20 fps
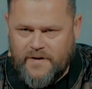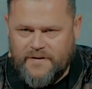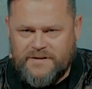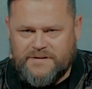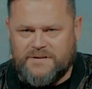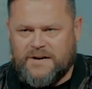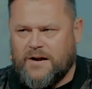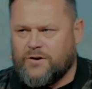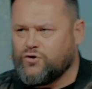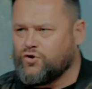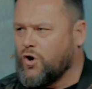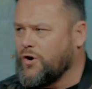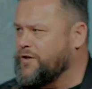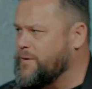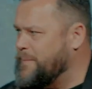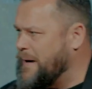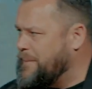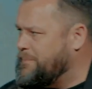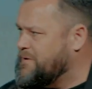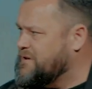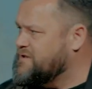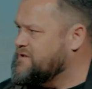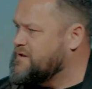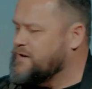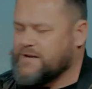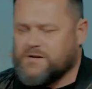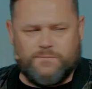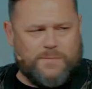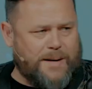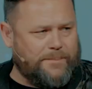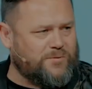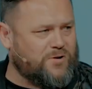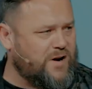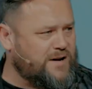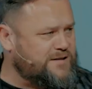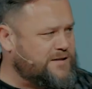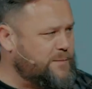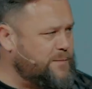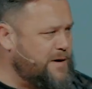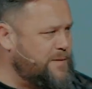This is now John the Baptist. He's
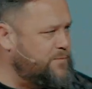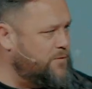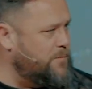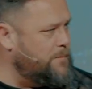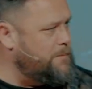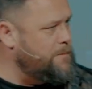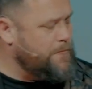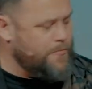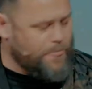baptizing people.